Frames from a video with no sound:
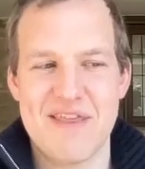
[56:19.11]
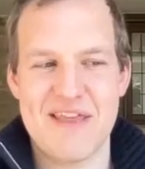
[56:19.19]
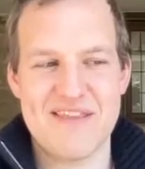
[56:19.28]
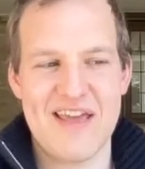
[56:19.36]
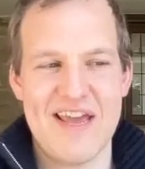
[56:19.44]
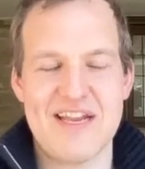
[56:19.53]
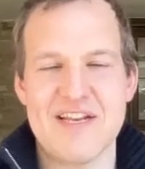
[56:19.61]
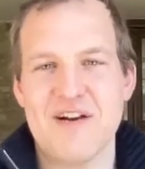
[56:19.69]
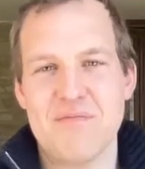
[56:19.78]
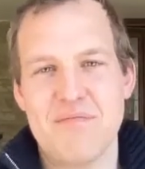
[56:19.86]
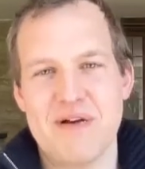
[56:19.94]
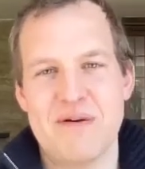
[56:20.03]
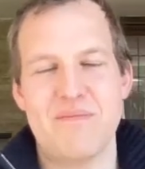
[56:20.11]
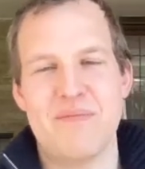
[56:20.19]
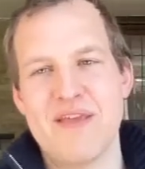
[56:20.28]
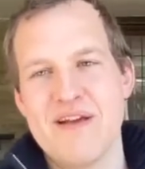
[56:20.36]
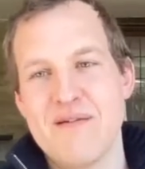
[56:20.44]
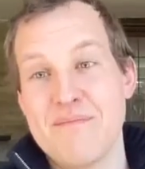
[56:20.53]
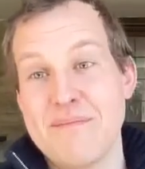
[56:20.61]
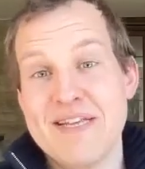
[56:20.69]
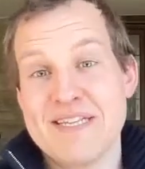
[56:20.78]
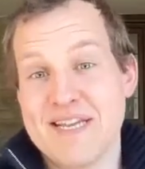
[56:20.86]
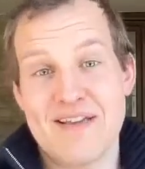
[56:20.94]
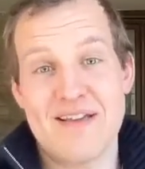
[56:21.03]
that they end up
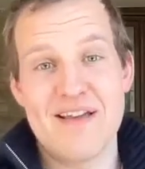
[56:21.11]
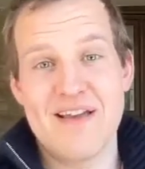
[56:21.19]
missing